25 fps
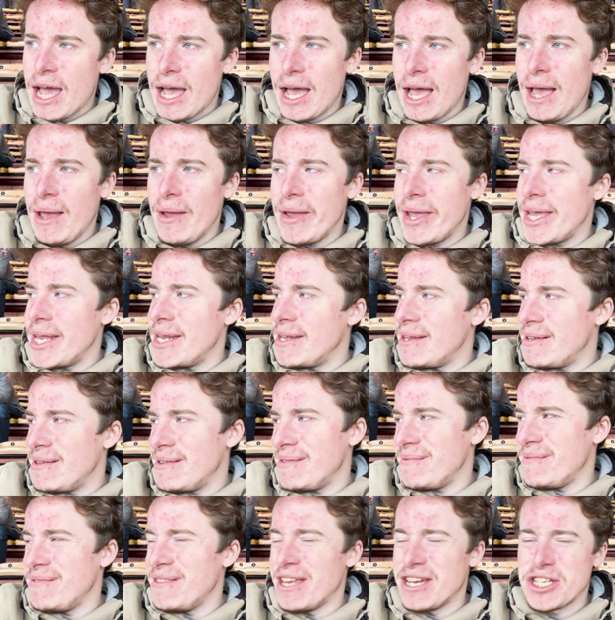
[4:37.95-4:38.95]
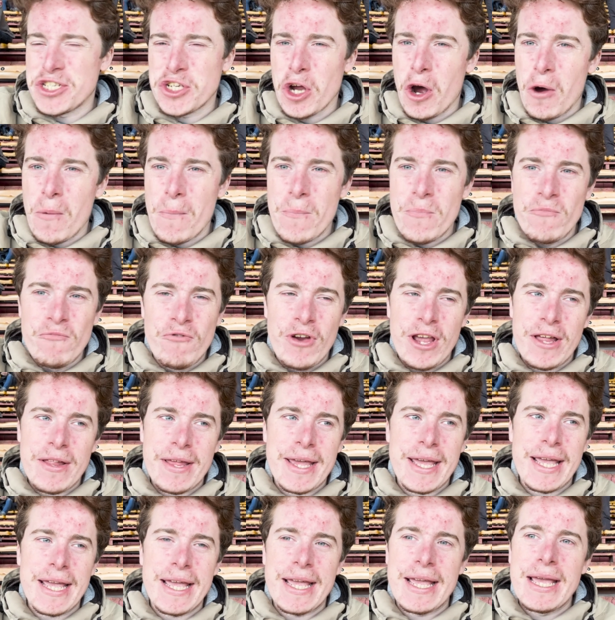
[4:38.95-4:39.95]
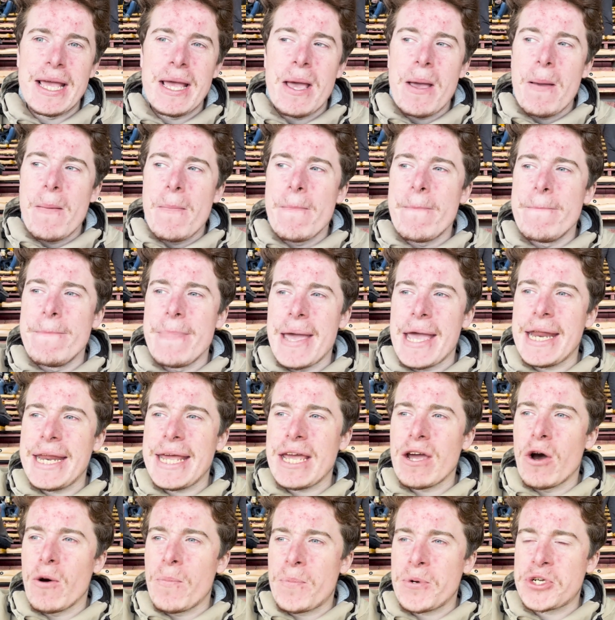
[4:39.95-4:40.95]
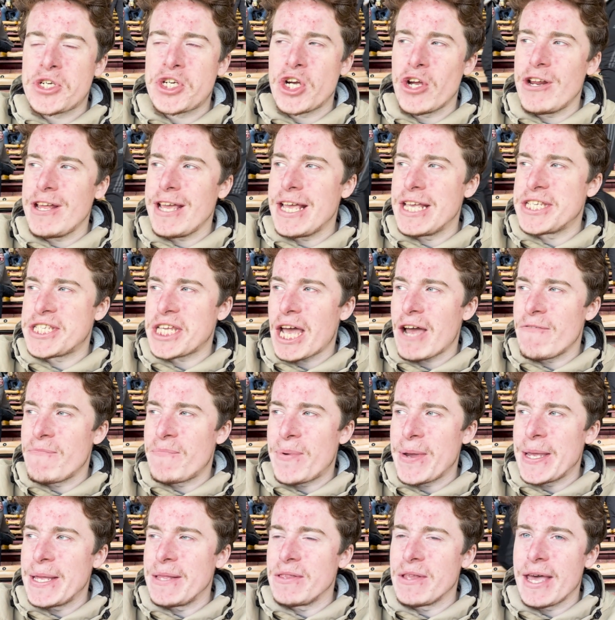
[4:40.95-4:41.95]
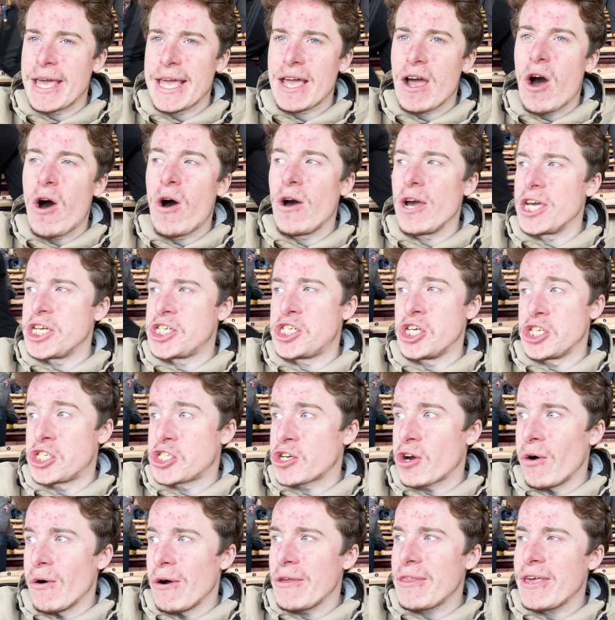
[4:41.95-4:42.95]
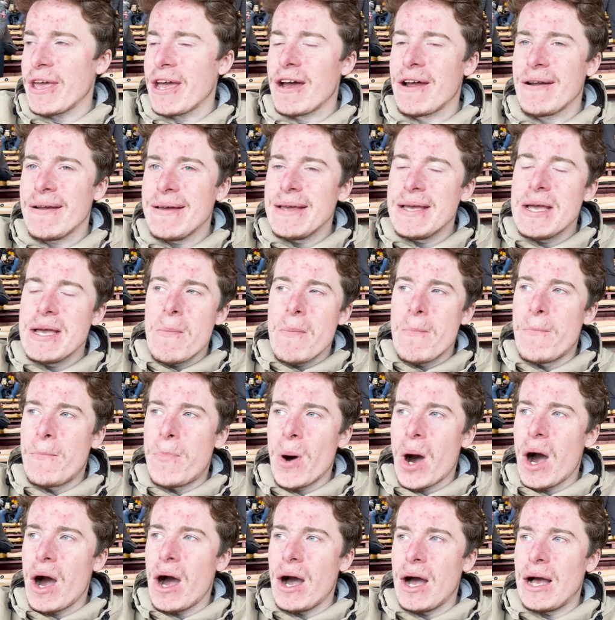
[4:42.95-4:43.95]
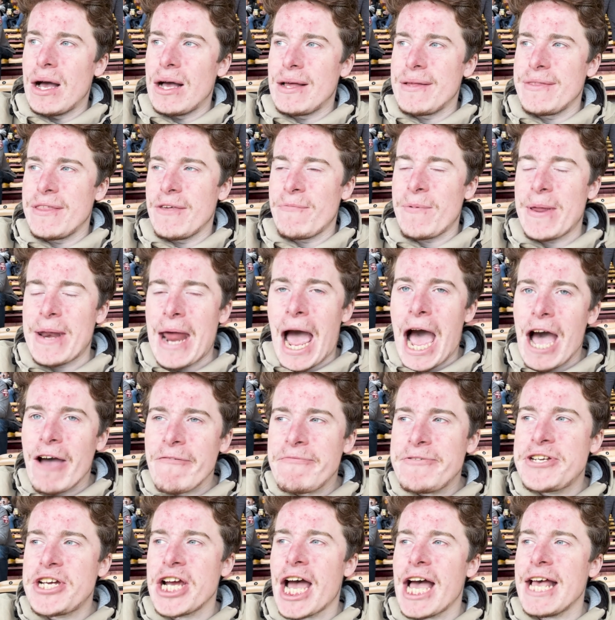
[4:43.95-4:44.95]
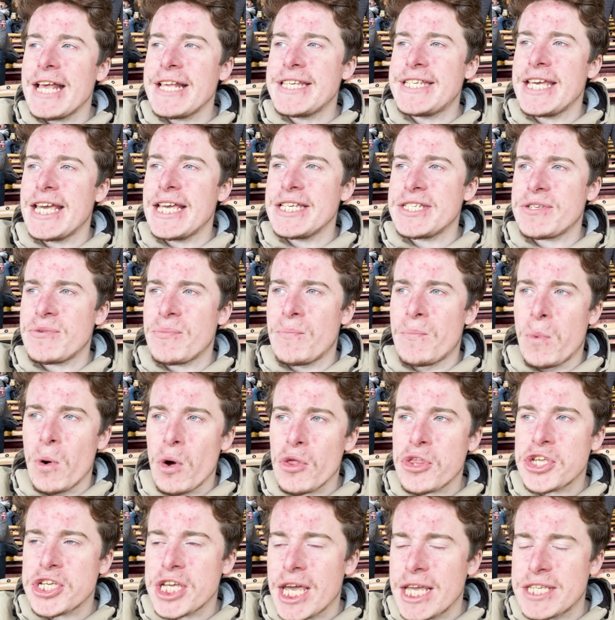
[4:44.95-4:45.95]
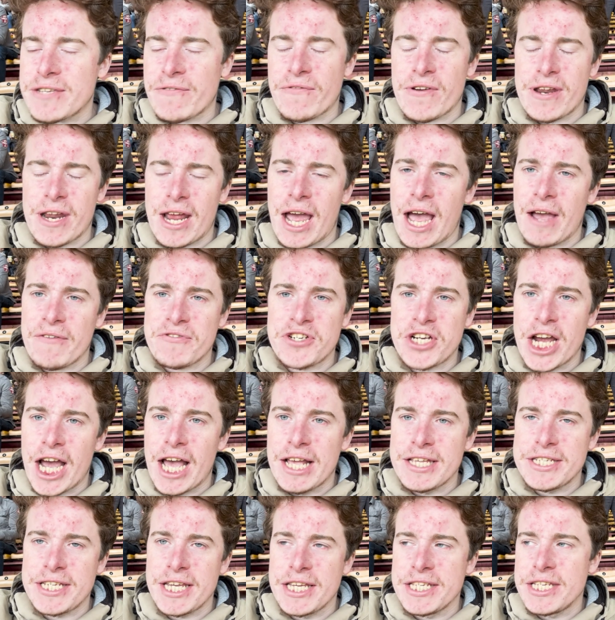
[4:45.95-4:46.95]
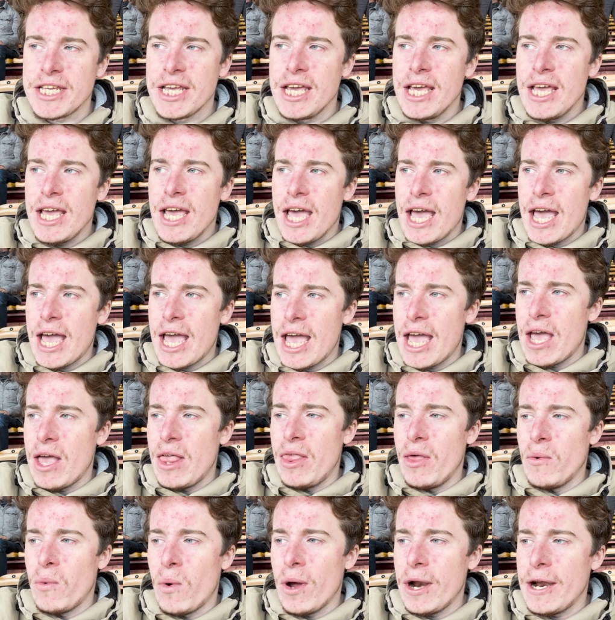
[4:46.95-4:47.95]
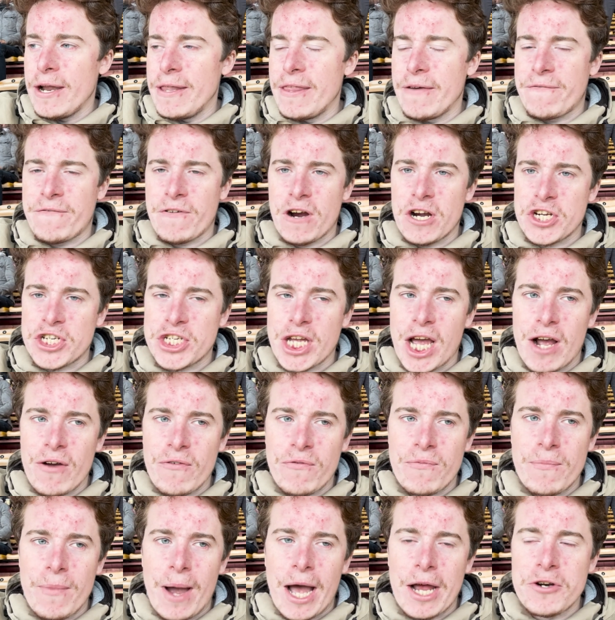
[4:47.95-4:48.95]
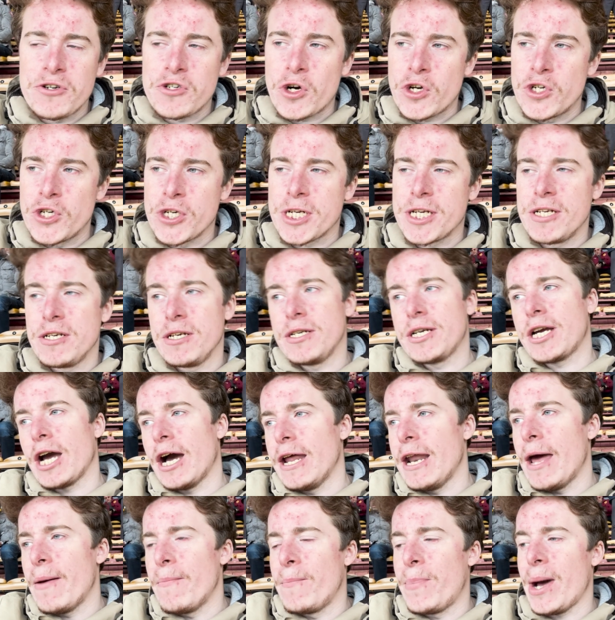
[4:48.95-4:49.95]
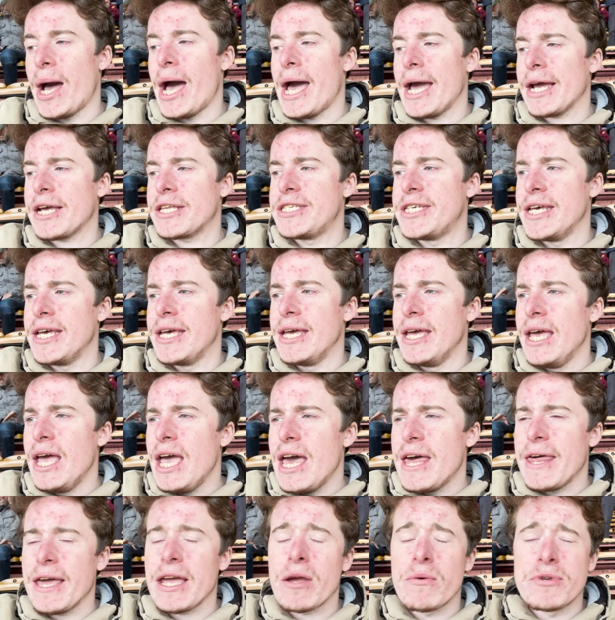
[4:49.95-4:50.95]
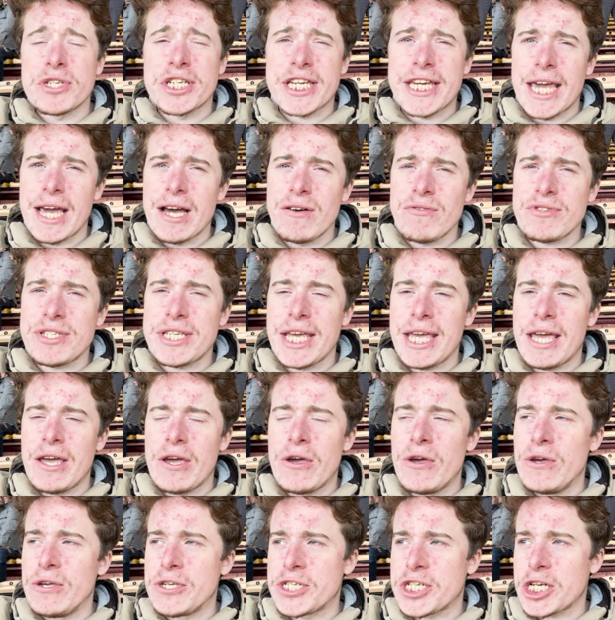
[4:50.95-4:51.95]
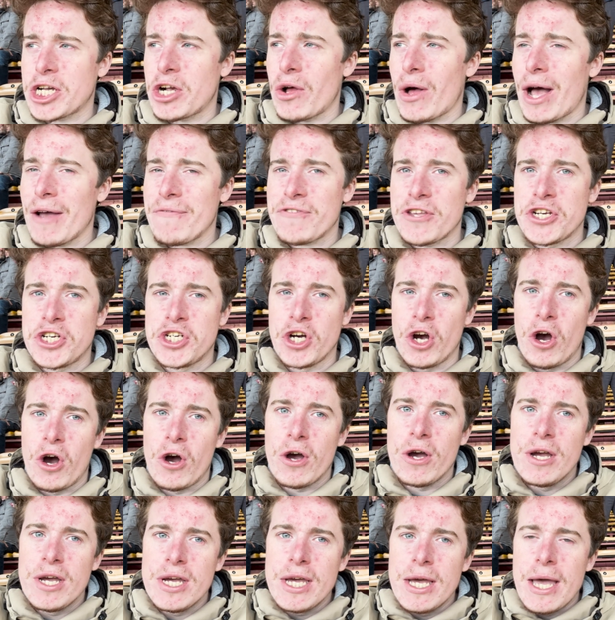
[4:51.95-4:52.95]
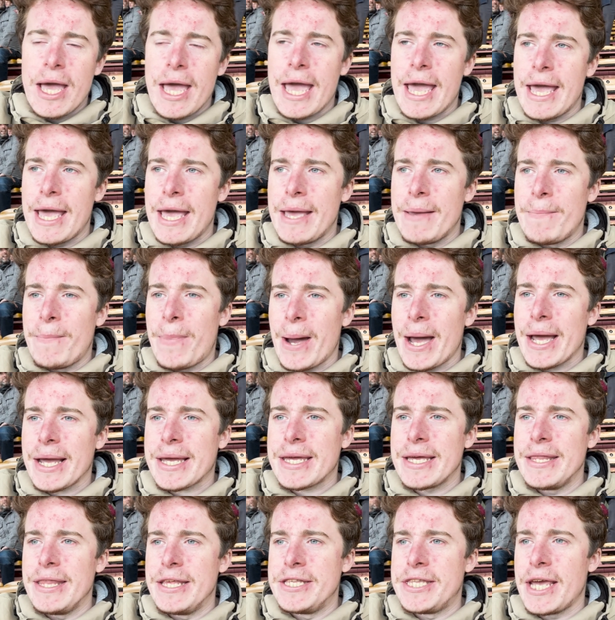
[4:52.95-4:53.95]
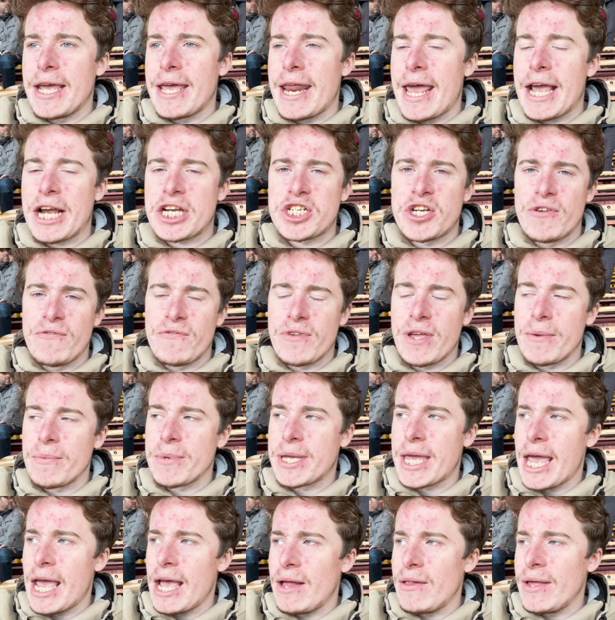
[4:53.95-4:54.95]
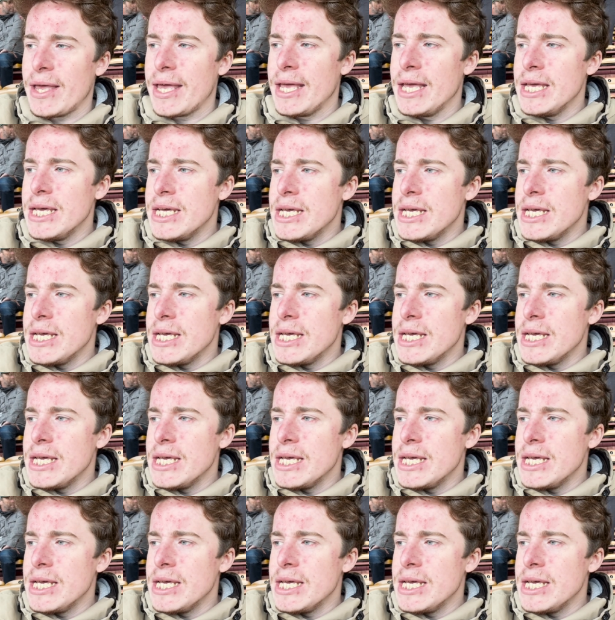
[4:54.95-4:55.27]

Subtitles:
I mean, there's not really many opportunities that have been like, oh, you should score there. But they've been half chances, both sides have had half chances. The one in the first half, Mandron cutting it back to, I think it was Kilty who sclaffed the shot back in the direction of Liam Kelly.